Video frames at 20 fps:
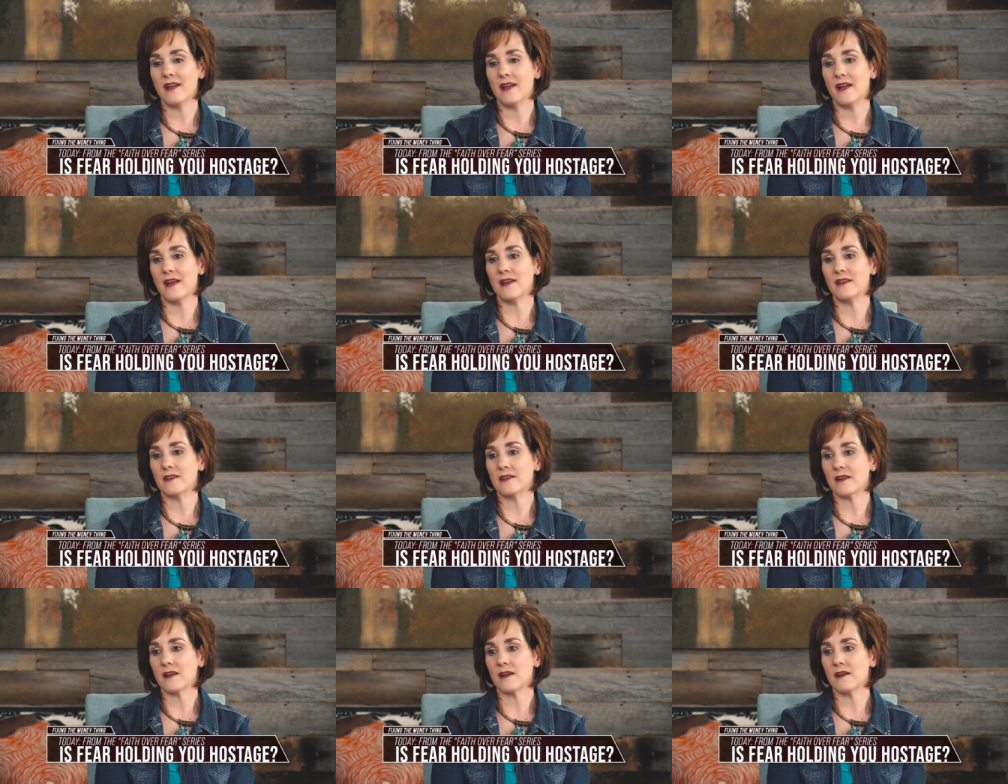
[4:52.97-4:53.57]

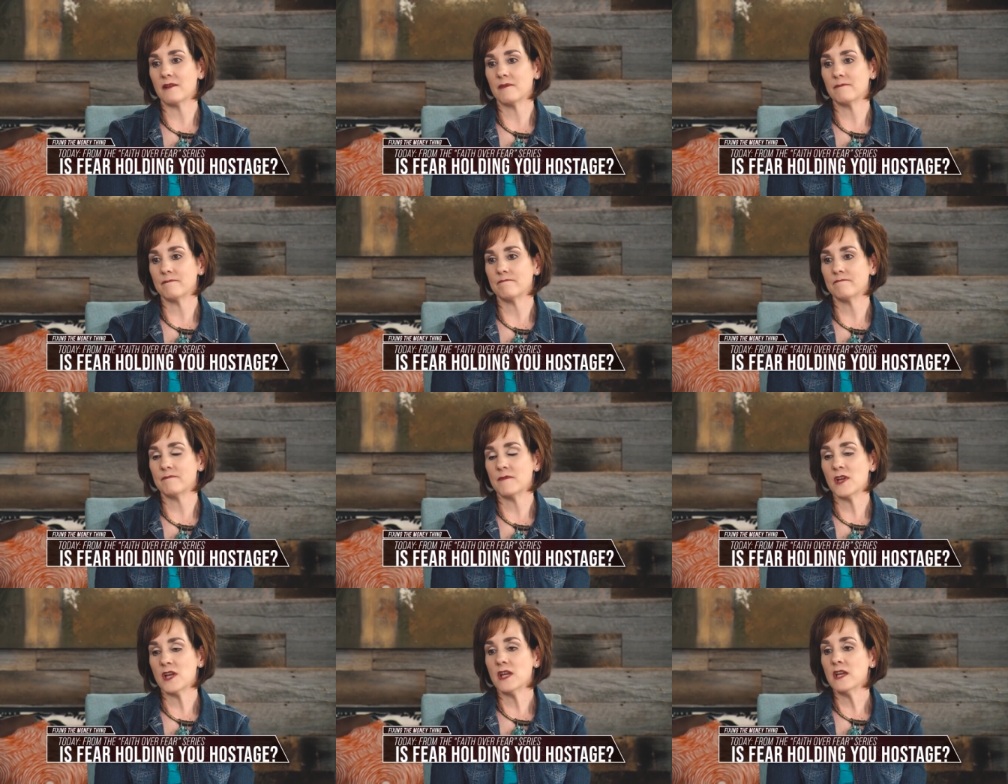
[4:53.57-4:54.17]
And,
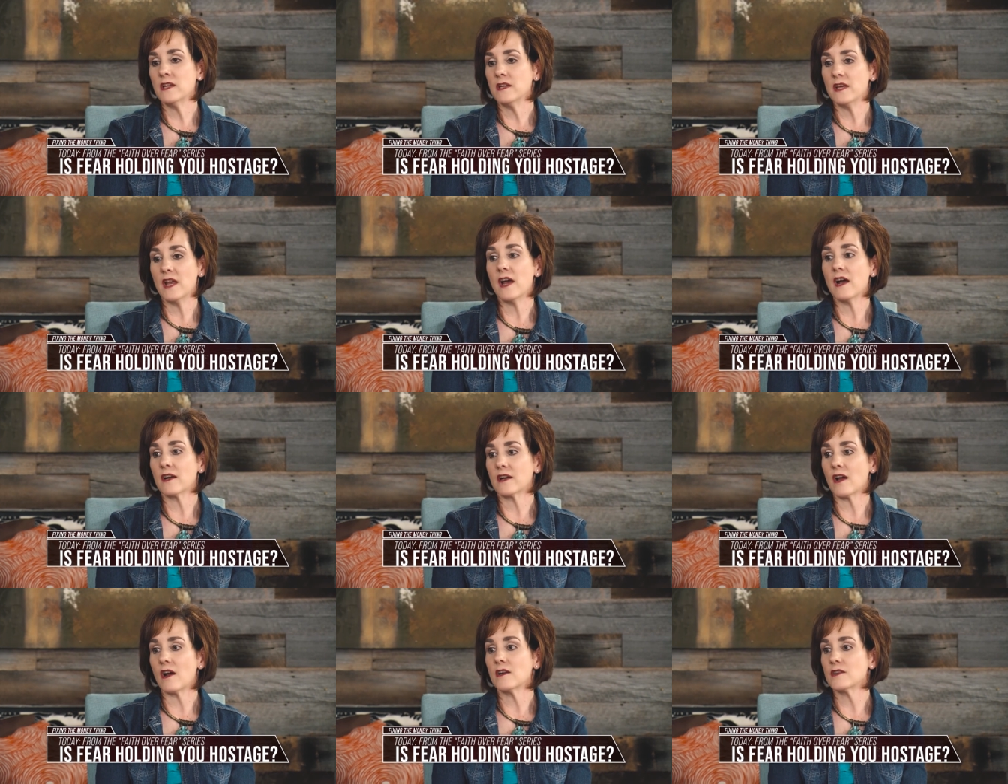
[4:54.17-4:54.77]

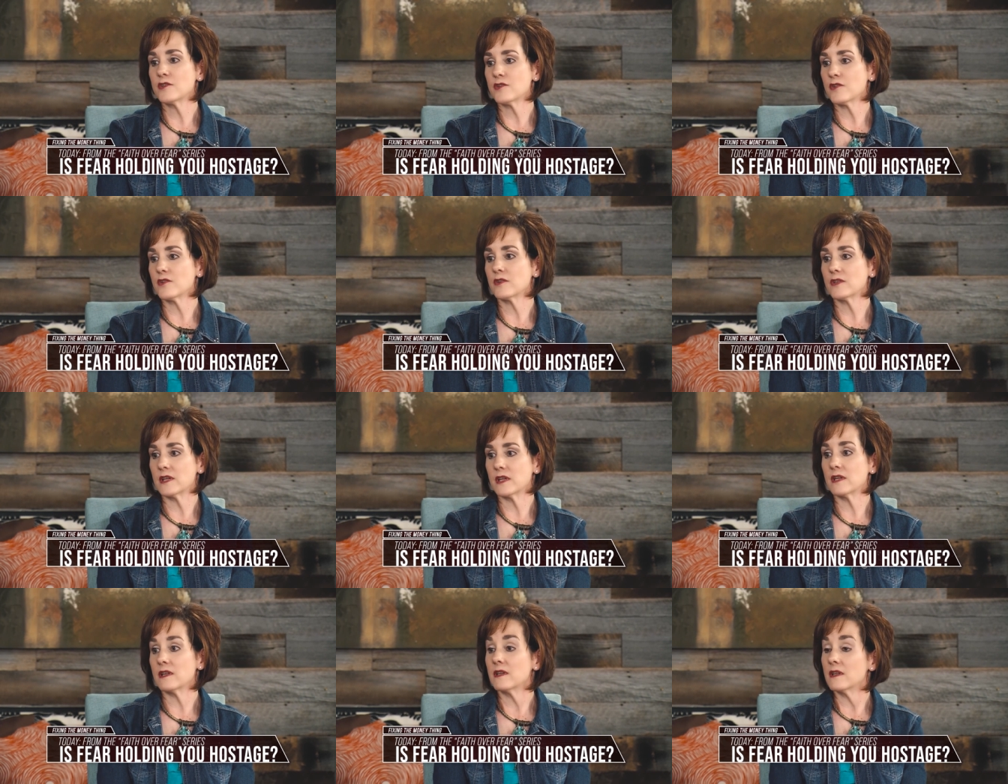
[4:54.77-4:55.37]
God
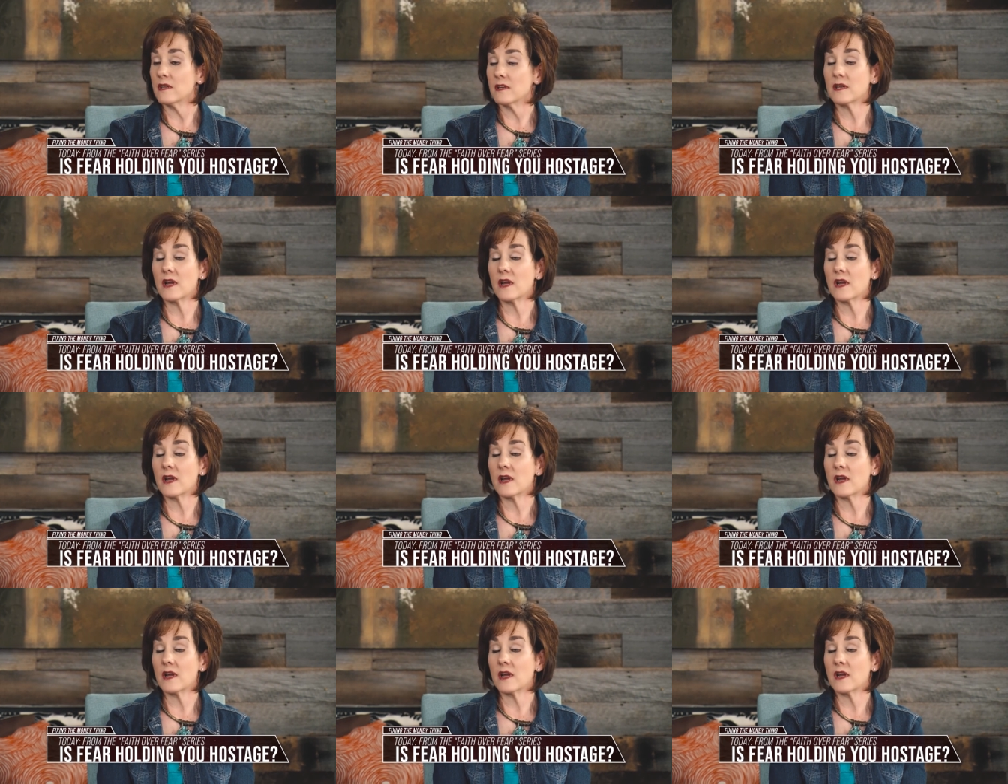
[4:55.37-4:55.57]
turned it.